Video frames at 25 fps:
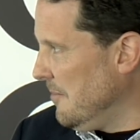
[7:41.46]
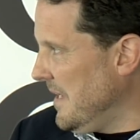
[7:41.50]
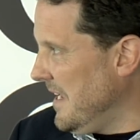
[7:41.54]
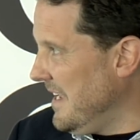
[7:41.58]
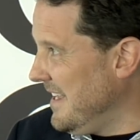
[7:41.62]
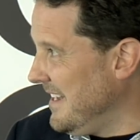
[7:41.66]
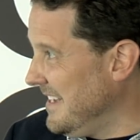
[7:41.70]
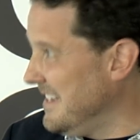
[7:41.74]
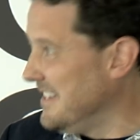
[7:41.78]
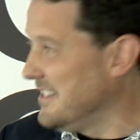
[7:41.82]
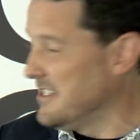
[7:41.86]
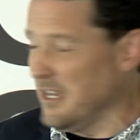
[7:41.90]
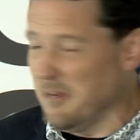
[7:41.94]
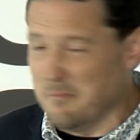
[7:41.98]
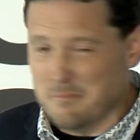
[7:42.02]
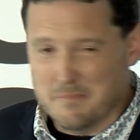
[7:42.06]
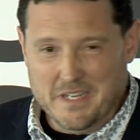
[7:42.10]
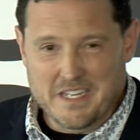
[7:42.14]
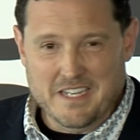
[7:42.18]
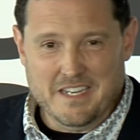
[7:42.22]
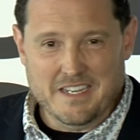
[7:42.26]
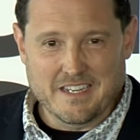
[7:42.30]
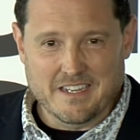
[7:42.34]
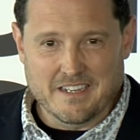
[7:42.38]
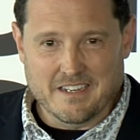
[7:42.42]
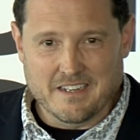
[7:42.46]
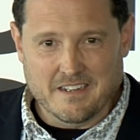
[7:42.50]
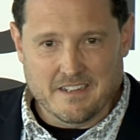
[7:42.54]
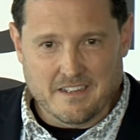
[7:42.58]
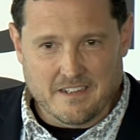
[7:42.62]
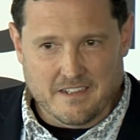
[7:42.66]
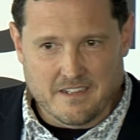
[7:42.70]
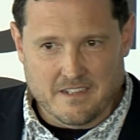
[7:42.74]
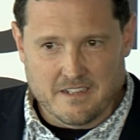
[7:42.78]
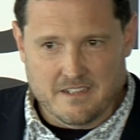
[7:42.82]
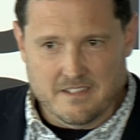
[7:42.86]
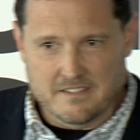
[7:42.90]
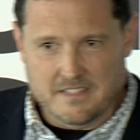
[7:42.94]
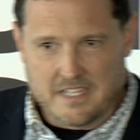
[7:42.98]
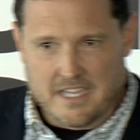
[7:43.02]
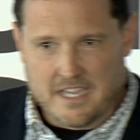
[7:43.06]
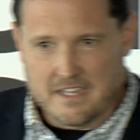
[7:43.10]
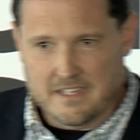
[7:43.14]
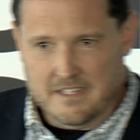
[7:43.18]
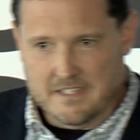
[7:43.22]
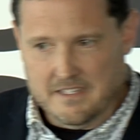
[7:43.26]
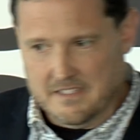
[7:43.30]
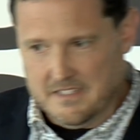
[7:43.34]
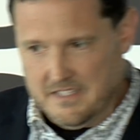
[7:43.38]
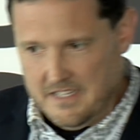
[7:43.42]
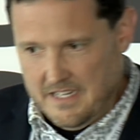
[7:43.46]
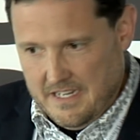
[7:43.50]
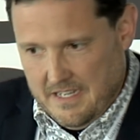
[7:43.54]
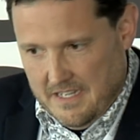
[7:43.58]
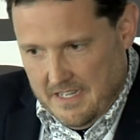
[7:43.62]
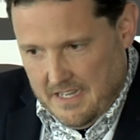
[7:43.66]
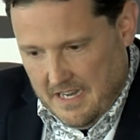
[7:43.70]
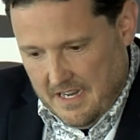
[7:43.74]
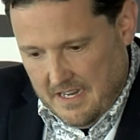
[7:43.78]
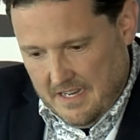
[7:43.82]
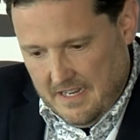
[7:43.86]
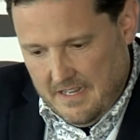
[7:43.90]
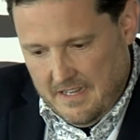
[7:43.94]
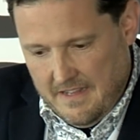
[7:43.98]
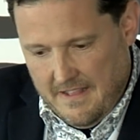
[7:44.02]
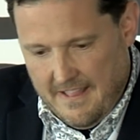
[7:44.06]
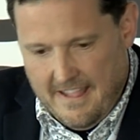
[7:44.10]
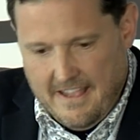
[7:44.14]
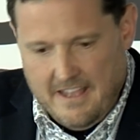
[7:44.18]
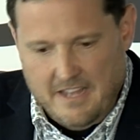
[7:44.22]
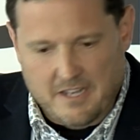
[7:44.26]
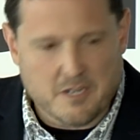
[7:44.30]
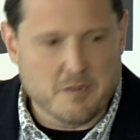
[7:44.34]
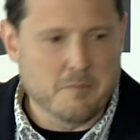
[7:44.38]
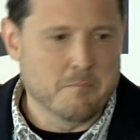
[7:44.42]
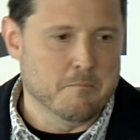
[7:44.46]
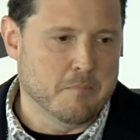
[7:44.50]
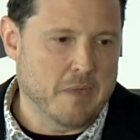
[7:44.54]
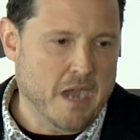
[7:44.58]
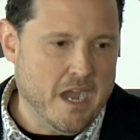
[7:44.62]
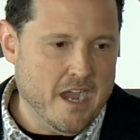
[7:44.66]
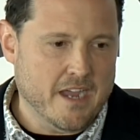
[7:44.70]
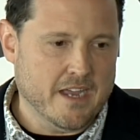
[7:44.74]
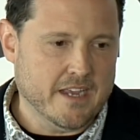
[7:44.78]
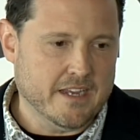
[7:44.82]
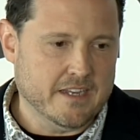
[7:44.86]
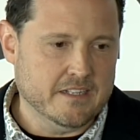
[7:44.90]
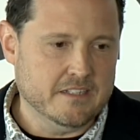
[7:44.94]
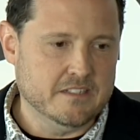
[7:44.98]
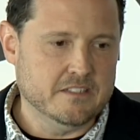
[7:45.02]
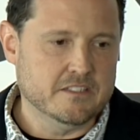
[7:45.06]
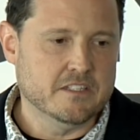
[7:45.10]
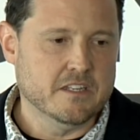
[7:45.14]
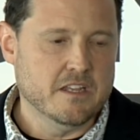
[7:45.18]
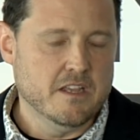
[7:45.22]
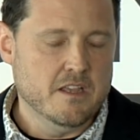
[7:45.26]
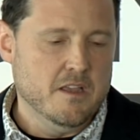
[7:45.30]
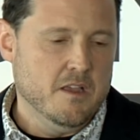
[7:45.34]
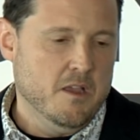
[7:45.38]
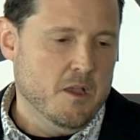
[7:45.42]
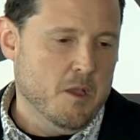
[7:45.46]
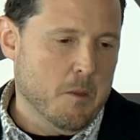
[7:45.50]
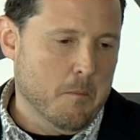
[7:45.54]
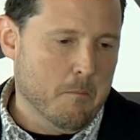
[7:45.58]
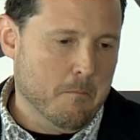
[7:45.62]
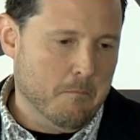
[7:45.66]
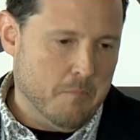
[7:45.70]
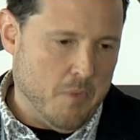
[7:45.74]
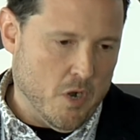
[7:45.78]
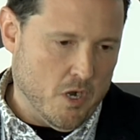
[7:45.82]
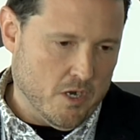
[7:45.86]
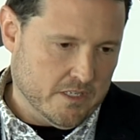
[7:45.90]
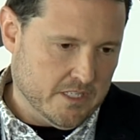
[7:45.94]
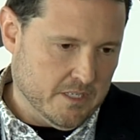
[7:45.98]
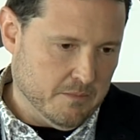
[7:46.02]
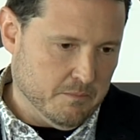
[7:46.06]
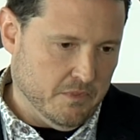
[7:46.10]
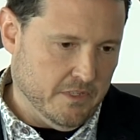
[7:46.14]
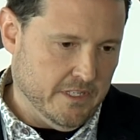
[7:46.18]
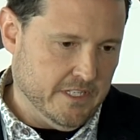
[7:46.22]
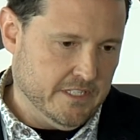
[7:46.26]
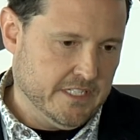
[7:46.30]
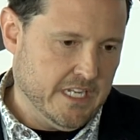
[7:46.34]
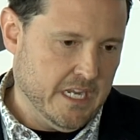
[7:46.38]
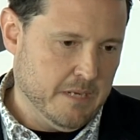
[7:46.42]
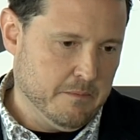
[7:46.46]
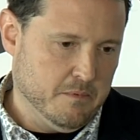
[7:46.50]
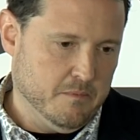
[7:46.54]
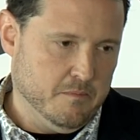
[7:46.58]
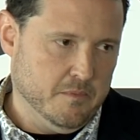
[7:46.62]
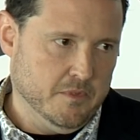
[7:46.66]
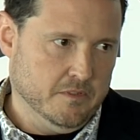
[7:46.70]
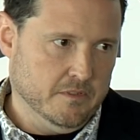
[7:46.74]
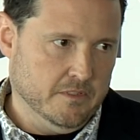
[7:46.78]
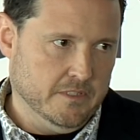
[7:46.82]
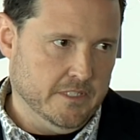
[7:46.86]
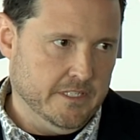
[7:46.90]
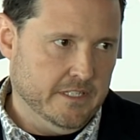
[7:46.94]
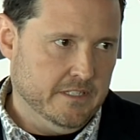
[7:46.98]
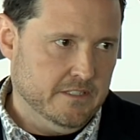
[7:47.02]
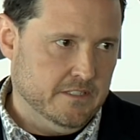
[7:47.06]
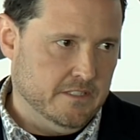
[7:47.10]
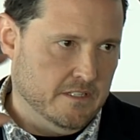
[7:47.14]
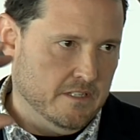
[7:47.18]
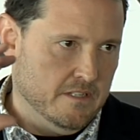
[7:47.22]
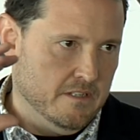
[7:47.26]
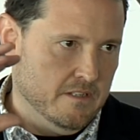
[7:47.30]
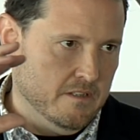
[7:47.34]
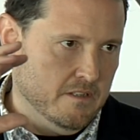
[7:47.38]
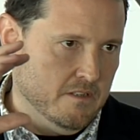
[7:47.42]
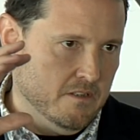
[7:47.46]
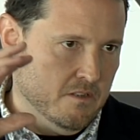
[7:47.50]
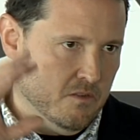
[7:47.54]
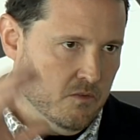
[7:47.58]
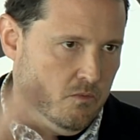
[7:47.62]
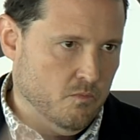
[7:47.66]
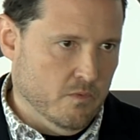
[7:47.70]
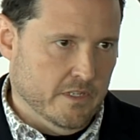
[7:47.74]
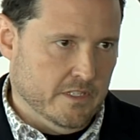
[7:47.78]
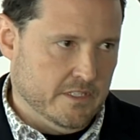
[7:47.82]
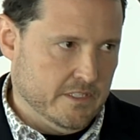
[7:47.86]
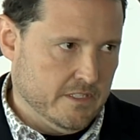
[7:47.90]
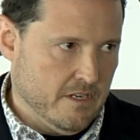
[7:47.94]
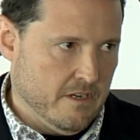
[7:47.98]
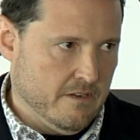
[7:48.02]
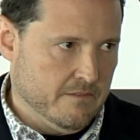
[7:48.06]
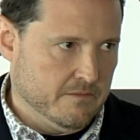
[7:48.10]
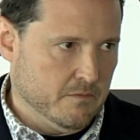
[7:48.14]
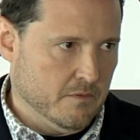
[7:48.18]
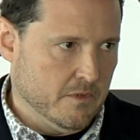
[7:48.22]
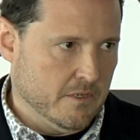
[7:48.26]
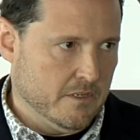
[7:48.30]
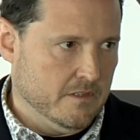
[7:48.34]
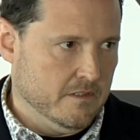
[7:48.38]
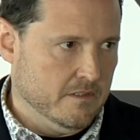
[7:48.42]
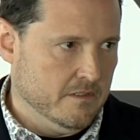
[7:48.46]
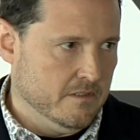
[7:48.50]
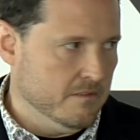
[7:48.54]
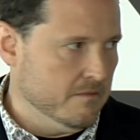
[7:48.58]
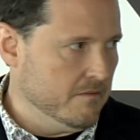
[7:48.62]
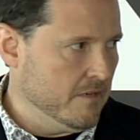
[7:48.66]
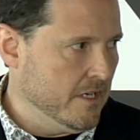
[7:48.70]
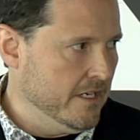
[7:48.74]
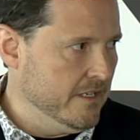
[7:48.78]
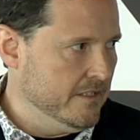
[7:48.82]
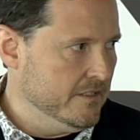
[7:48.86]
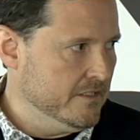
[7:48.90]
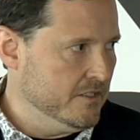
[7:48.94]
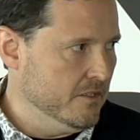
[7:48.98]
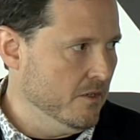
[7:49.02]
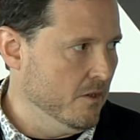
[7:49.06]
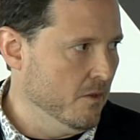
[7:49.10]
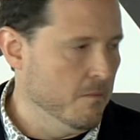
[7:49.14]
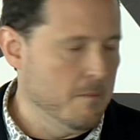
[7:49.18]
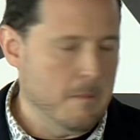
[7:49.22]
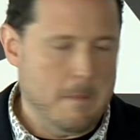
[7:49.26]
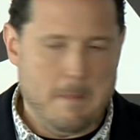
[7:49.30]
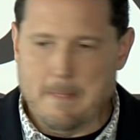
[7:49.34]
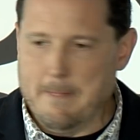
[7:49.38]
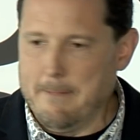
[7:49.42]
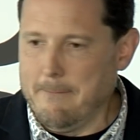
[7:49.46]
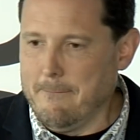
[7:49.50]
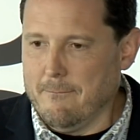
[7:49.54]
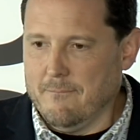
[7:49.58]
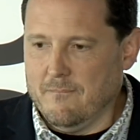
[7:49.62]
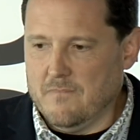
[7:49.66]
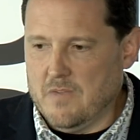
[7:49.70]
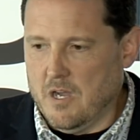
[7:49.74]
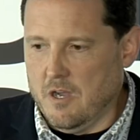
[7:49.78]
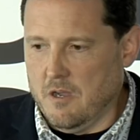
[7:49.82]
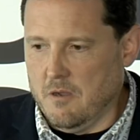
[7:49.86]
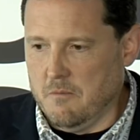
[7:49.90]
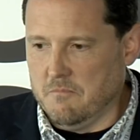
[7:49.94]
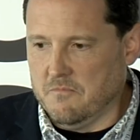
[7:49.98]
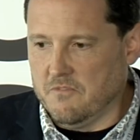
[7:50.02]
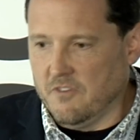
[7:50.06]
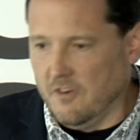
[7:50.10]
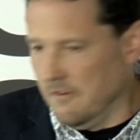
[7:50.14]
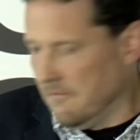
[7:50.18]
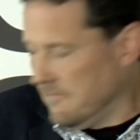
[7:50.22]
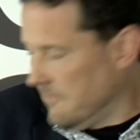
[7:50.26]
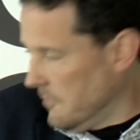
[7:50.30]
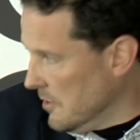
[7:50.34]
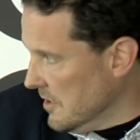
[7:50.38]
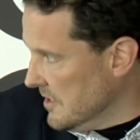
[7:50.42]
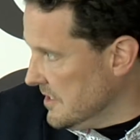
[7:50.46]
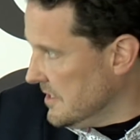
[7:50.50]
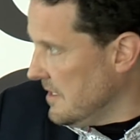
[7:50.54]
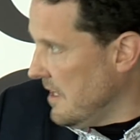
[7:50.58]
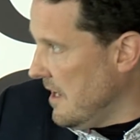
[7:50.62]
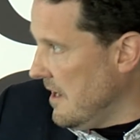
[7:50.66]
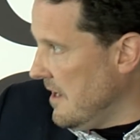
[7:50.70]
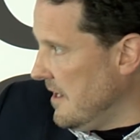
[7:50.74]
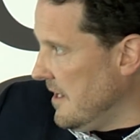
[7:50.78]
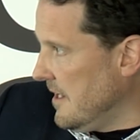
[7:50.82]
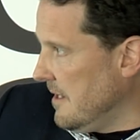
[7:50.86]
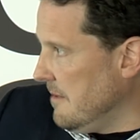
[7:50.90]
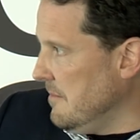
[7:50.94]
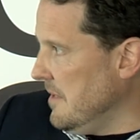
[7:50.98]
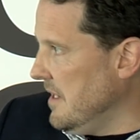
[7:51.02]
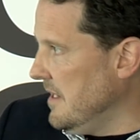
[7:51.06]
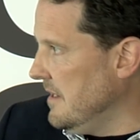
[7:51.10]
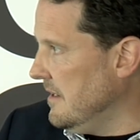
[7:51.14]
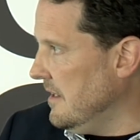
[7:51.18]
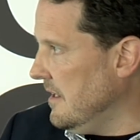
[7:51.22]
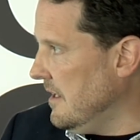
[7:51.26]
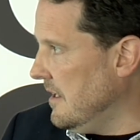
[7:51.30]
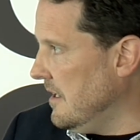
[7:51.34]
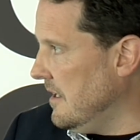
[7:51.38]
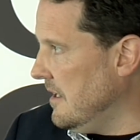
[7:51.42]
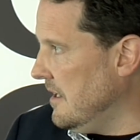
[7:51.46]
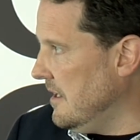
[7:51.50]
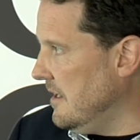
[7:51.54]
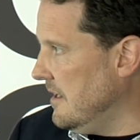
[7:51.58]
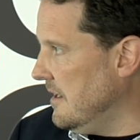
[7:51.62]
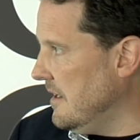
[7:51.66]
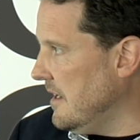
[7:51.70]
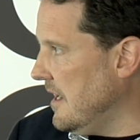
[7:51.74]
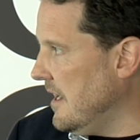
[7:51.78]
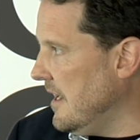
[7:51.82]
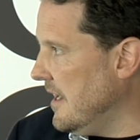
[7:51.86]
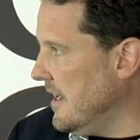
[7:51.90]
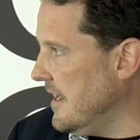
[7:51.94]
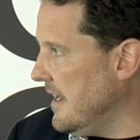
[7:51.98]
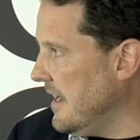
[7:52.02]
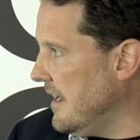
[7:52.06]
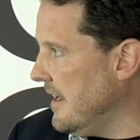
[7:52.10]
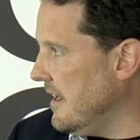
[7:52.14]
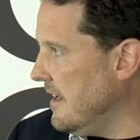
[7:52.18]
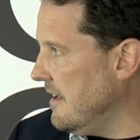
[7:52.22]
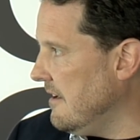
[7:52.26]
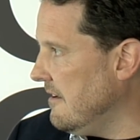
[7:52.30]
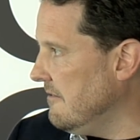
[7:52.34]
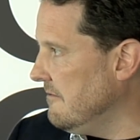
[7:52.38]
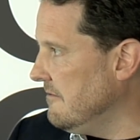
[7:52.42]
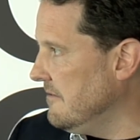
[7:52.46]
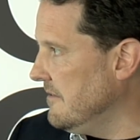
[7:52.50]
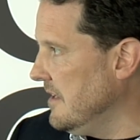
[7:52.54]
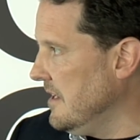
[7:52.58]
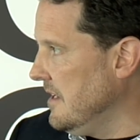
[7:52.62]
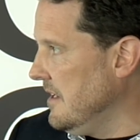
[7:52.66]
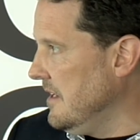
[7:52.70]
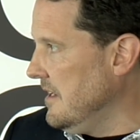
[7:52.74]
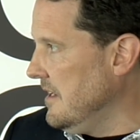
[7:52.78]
it ends up being that it combines marketplace capabilities with software, right? So for the first time, I have